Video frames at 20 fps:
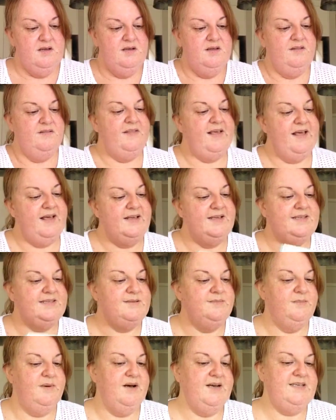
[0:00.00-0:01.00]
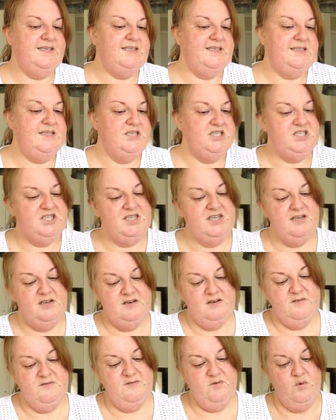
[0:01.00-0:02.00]
And that is my
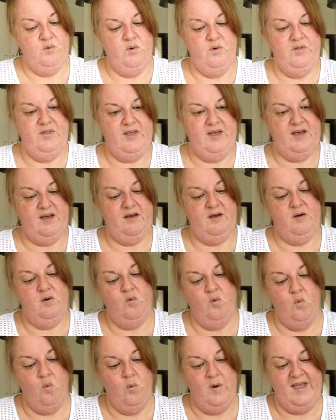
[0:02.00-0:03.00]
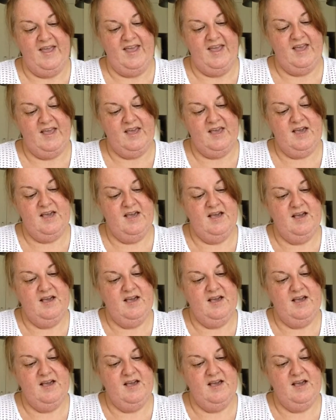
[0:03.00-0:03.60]
stitching for the week.